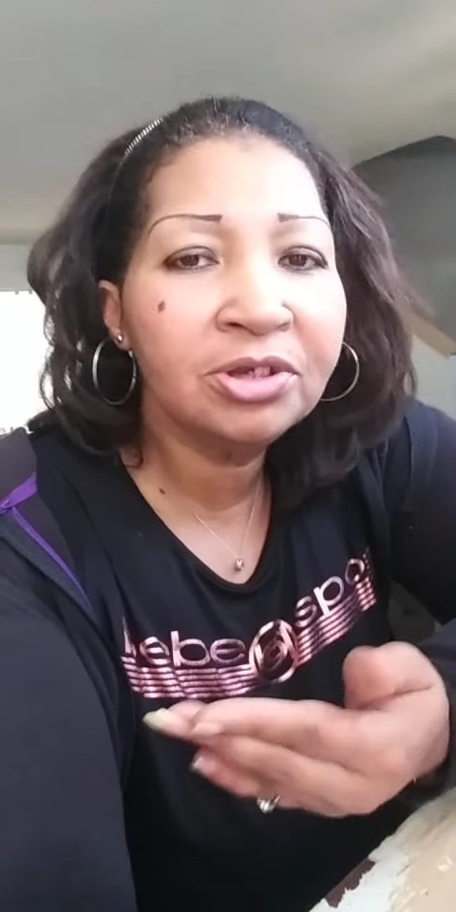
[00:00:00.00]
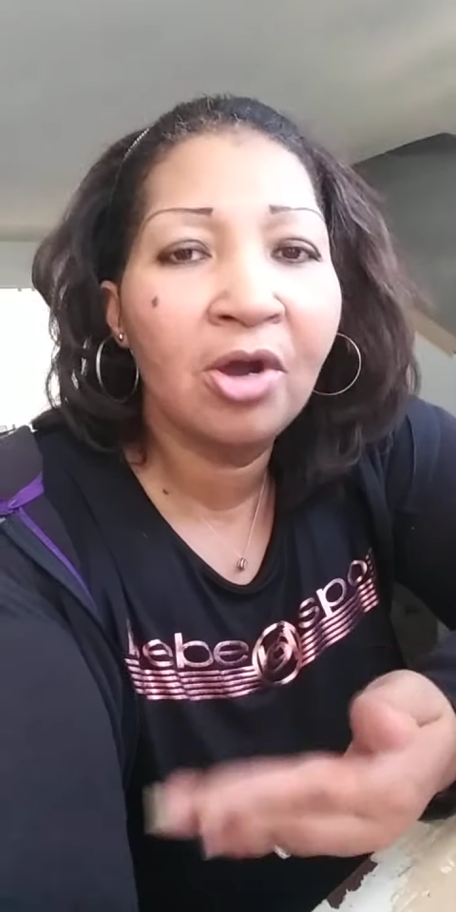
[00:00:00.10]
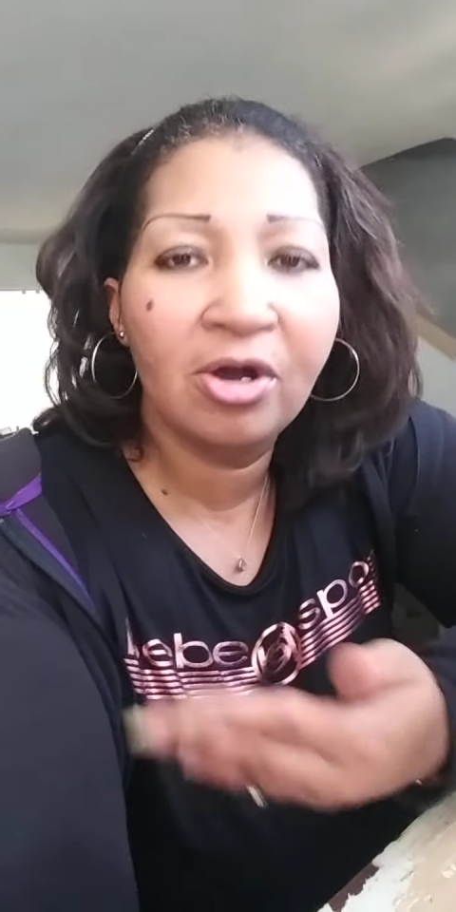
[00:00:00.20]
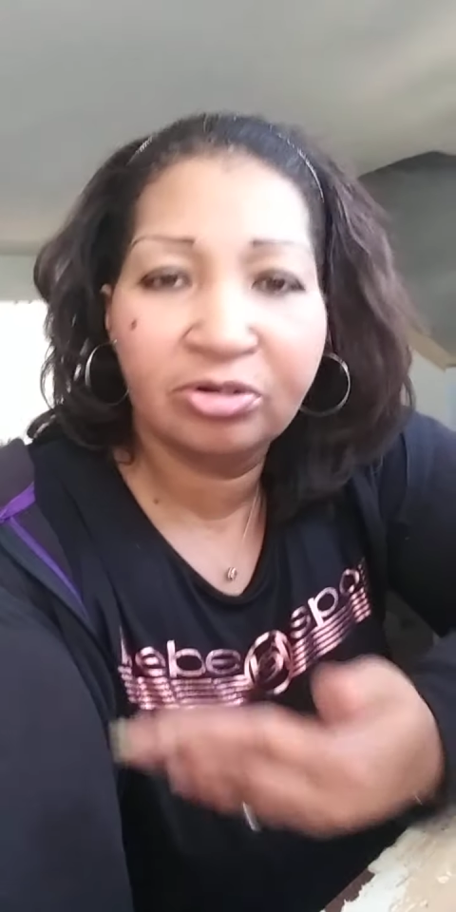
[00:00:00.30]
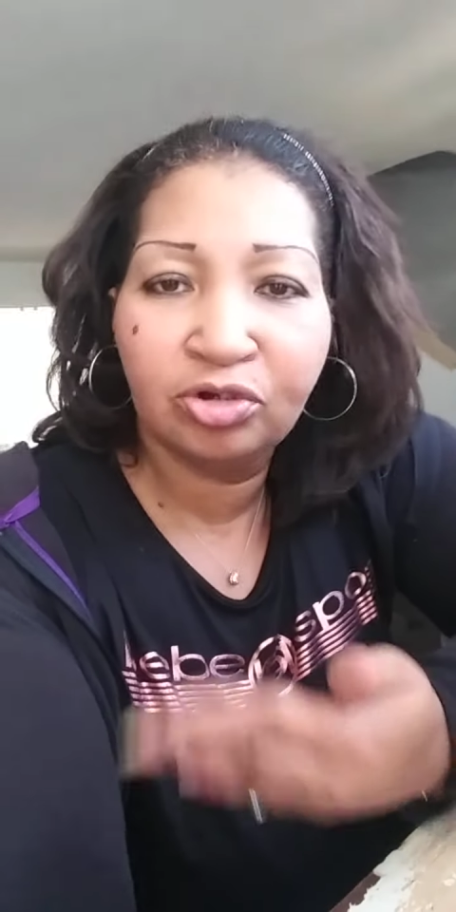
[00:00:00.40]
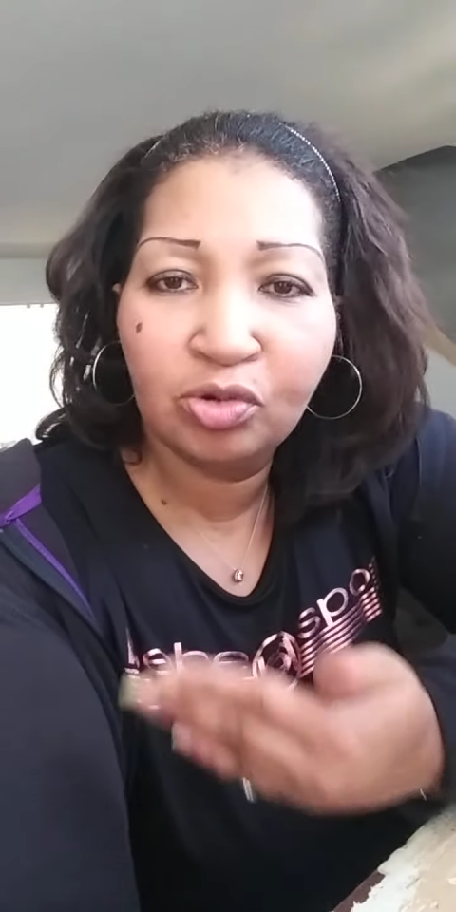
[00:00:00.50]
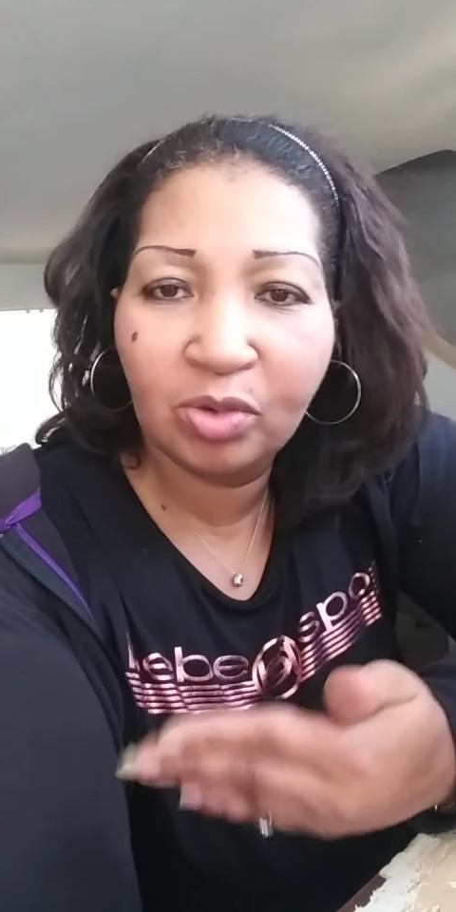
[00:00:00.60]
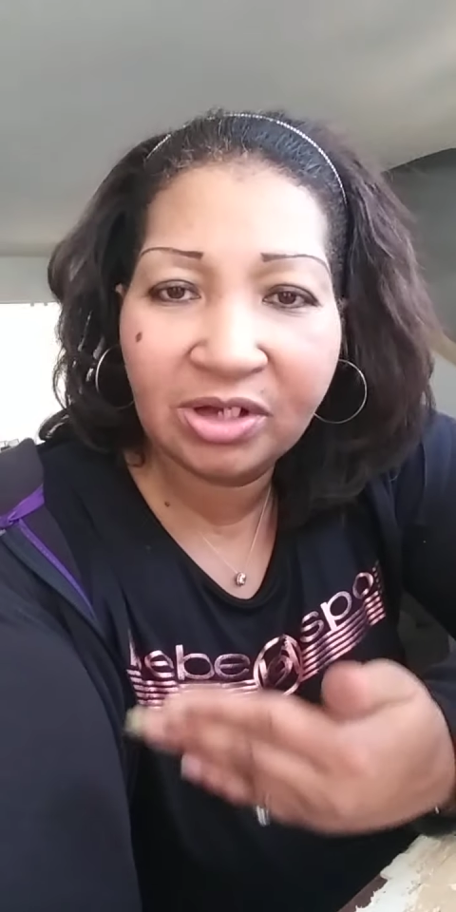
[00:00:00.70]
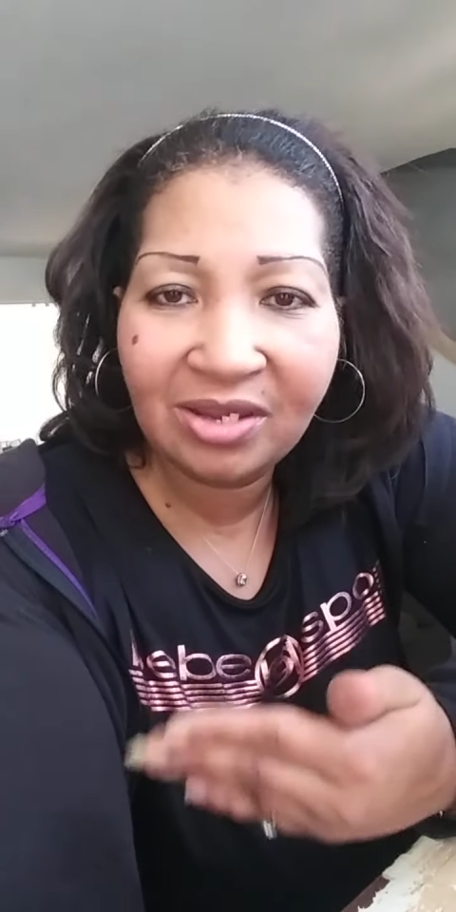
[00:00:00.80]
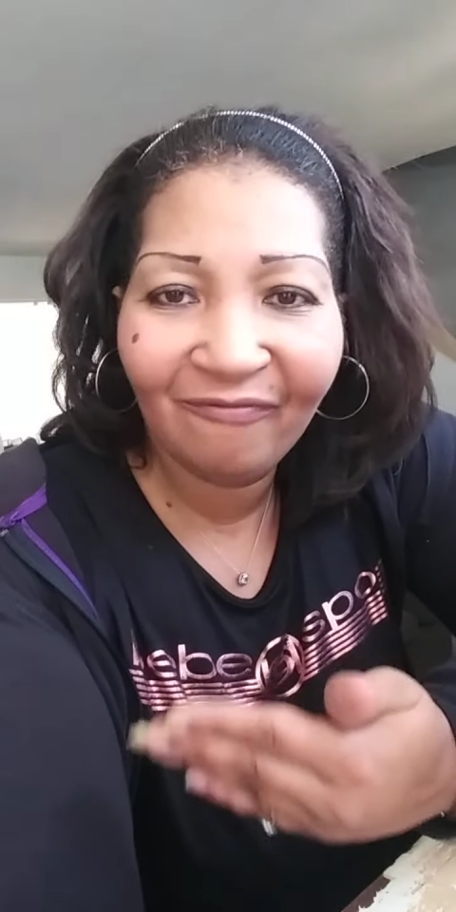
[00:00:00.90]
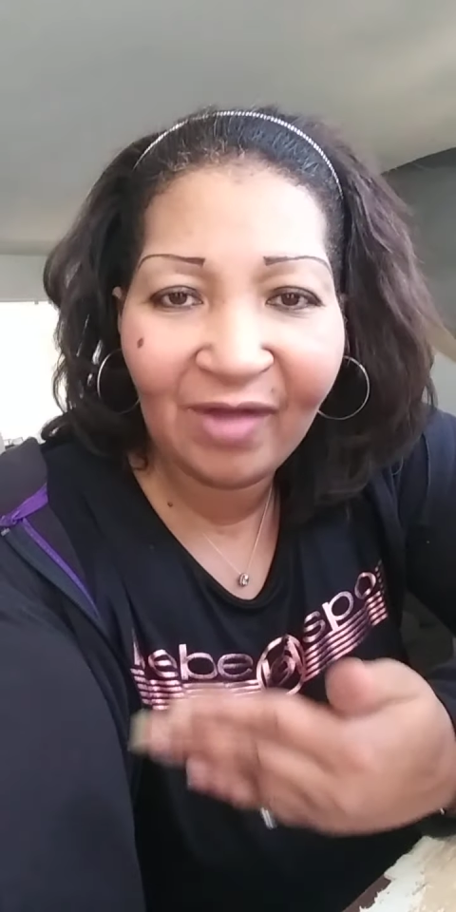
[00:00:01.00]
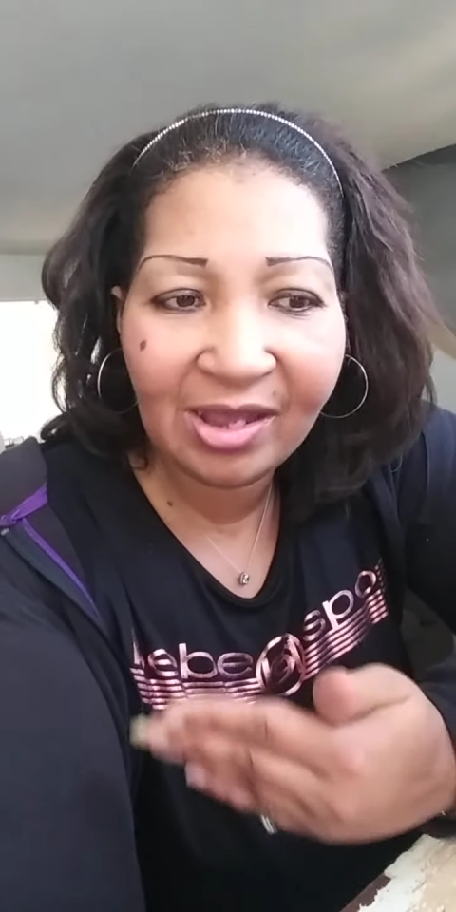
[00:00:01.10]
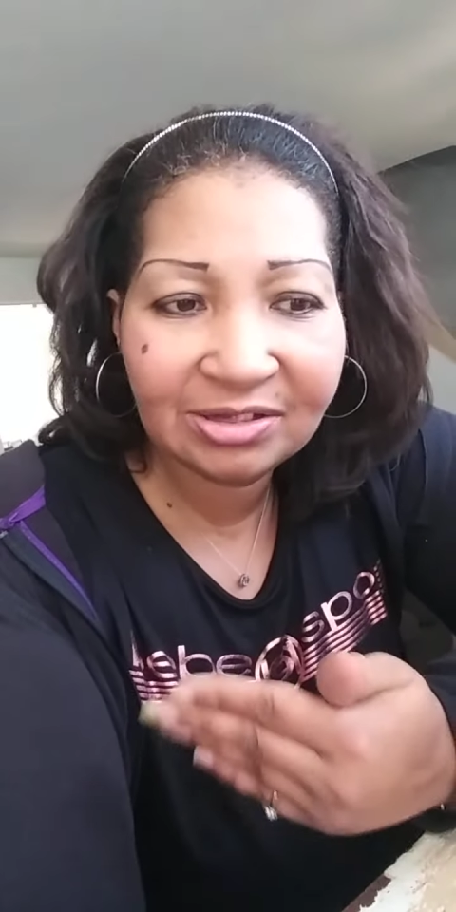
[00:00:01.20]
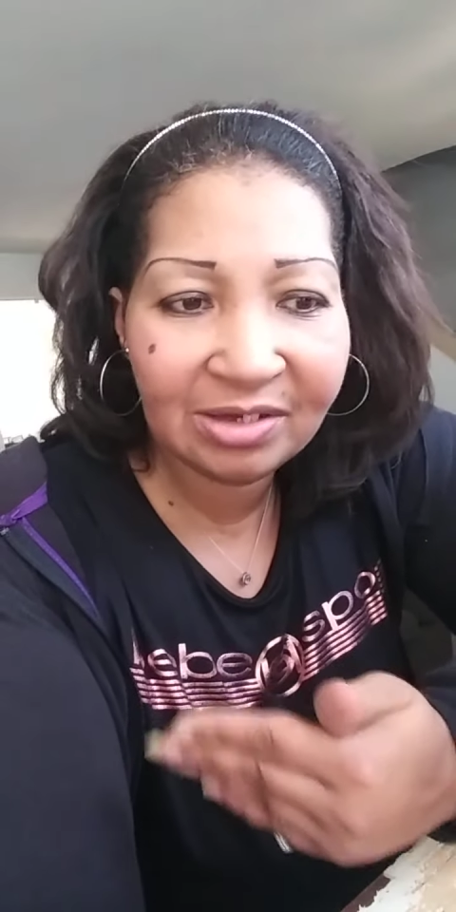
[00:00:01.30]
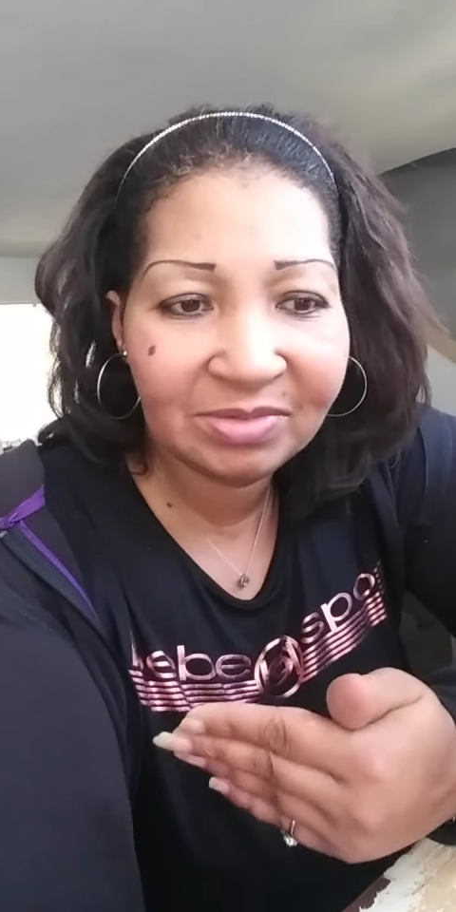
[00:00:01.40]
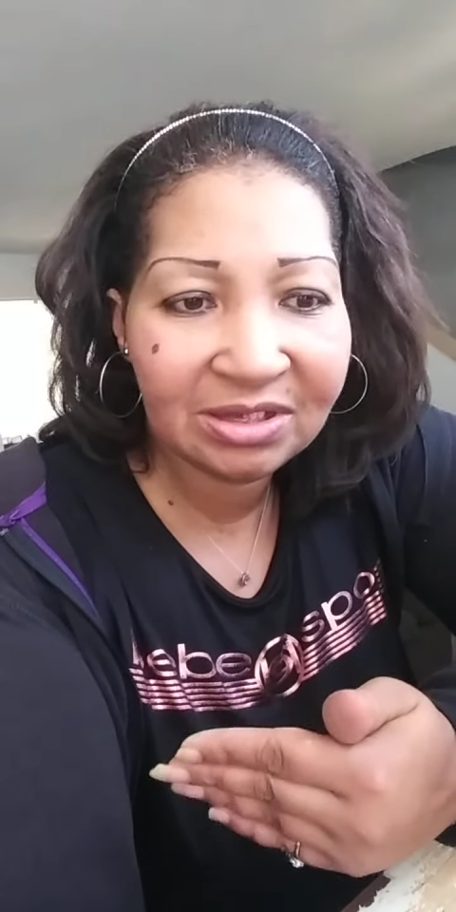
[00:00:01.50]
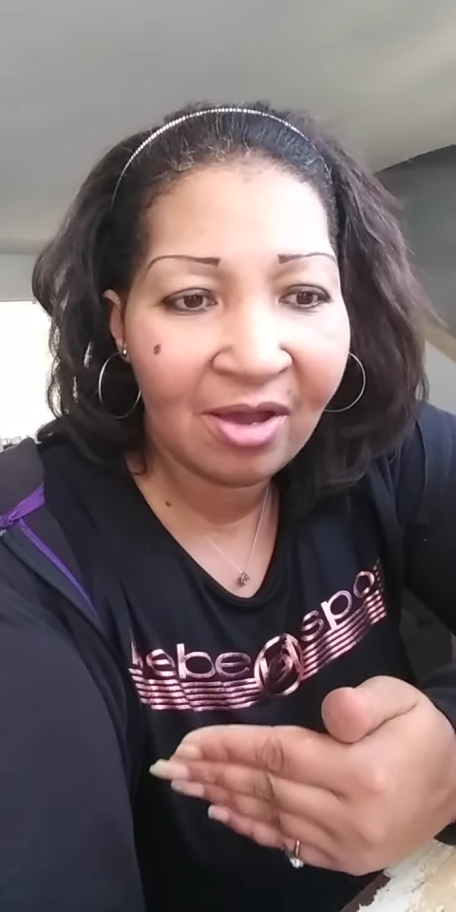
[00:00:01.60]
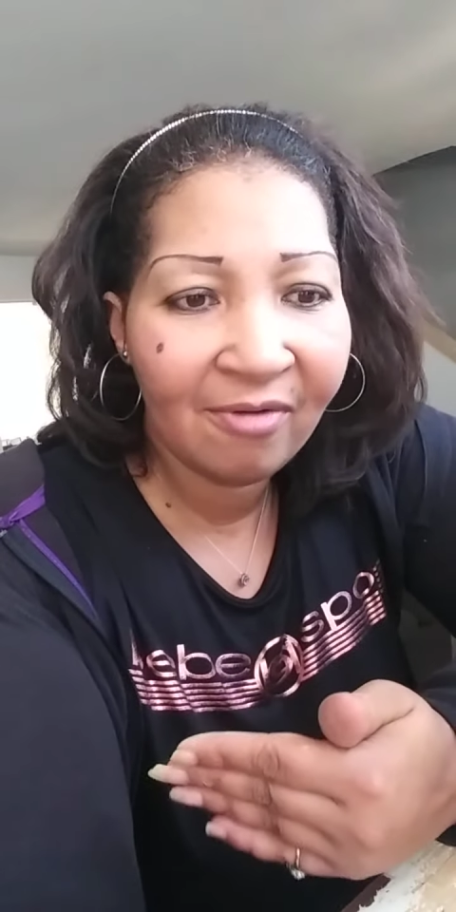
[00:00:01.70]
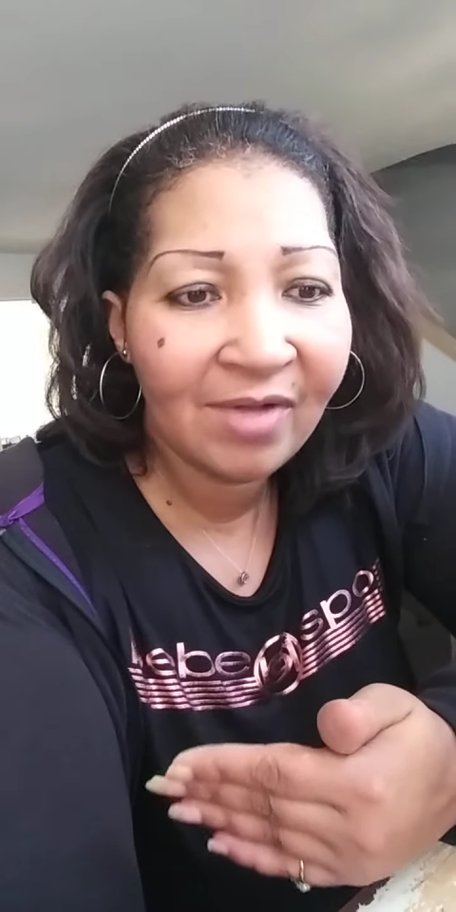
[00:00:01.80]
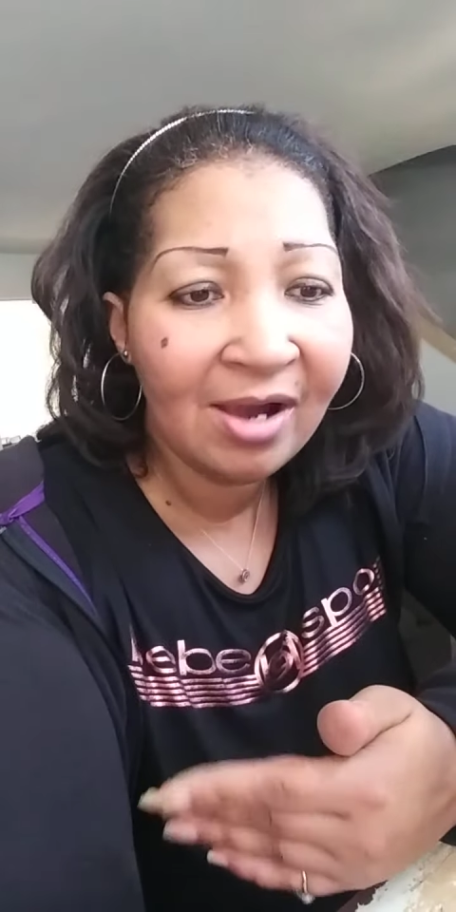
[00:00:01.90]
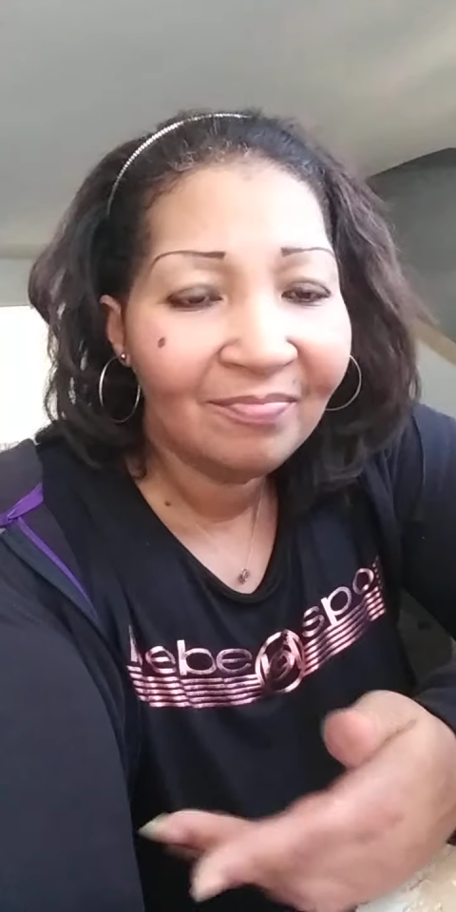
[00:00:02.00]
God do when he finds himself?